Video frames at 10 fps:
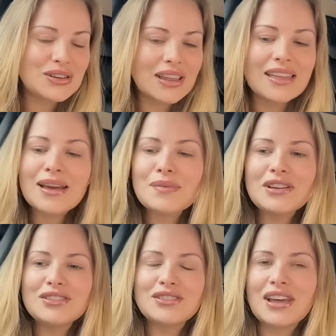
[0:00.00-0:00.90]
I think I'm
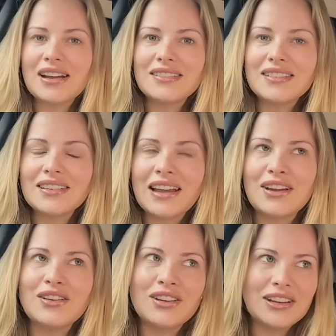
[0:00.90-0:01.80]
gonna do that like
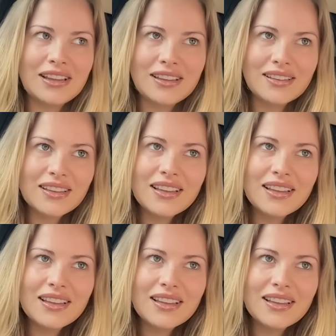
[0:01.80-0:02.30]
early.